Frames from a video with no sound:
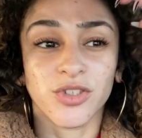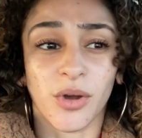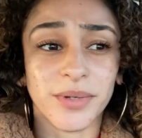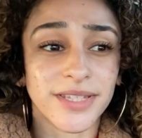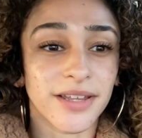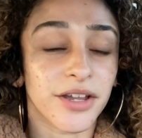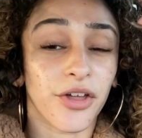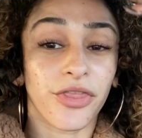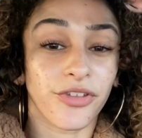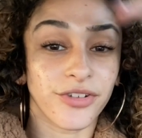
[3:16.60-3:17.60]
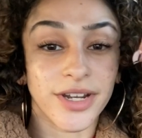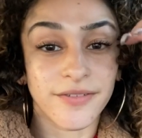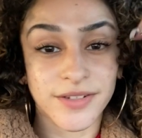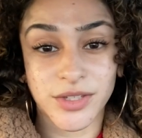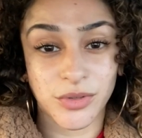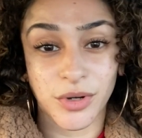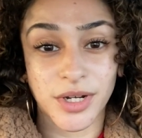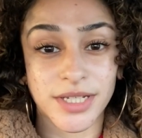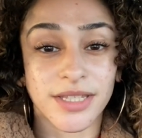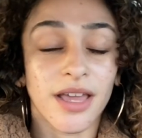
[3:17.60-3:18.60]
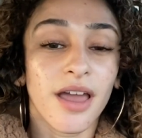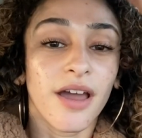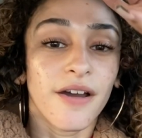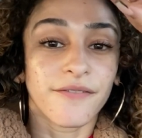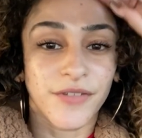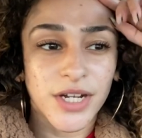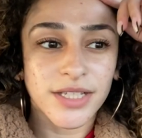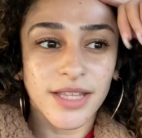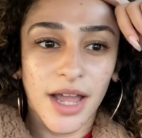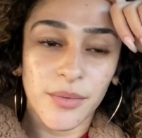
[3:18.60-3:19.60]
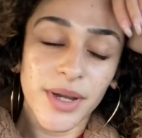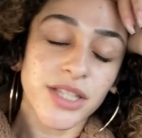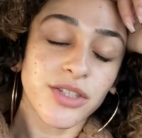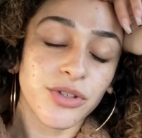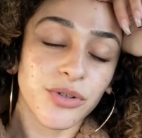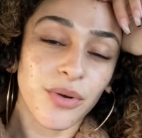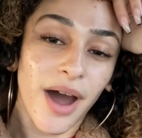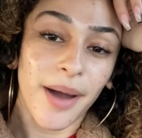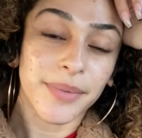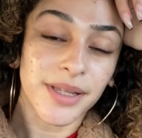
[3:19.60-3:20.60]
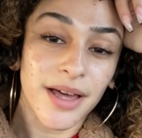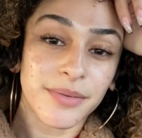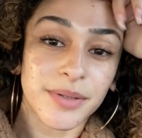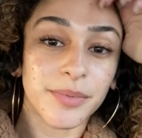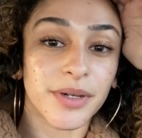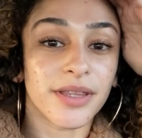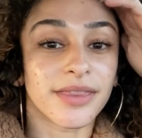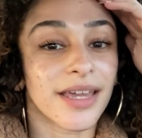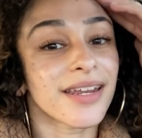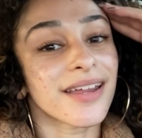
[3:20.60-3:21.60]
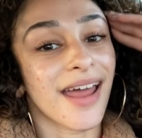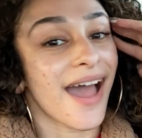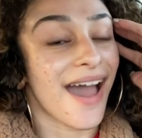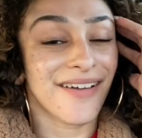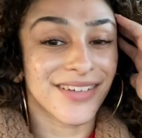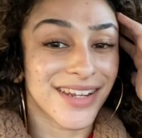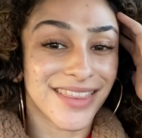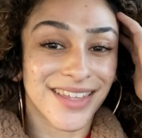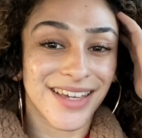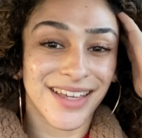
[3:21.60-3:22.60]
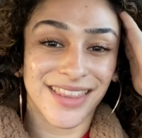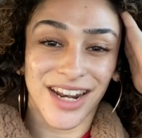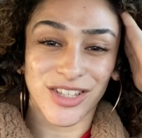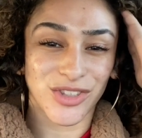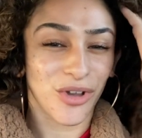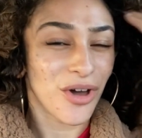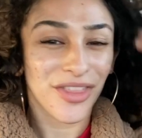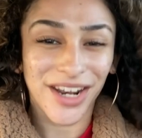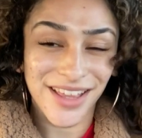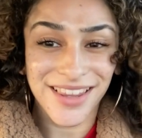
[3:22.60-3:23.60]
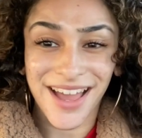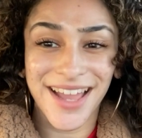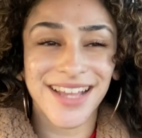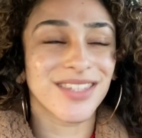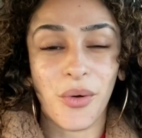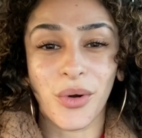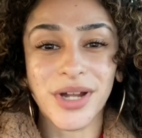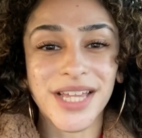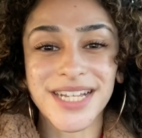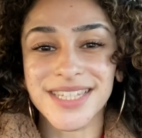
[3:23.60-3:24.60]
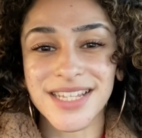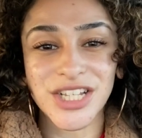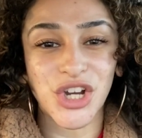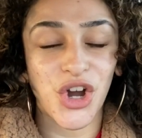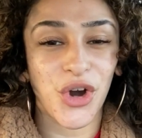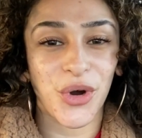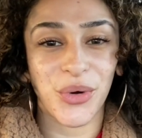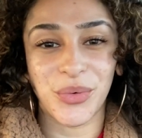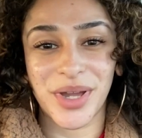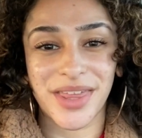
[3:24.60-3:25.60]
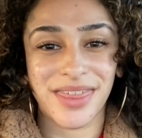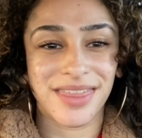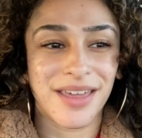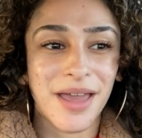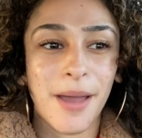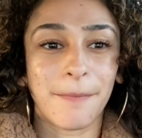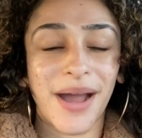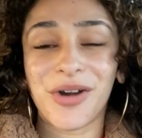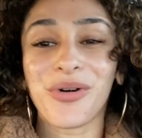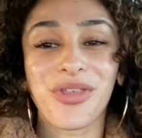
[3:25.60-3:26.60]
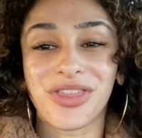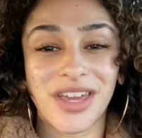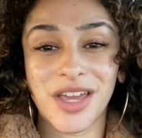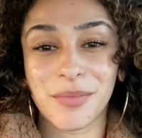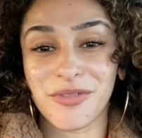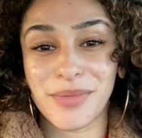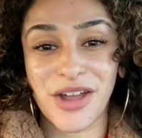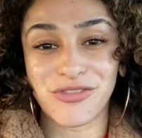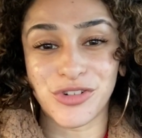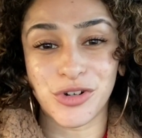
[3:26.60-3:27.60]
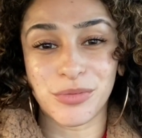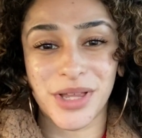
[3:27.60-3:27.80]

So I went to like three different stores. First, I went to Hobby Lobby, but they didn't have anything that I saw that I liked or like it doesn't go with my whole theme of my room.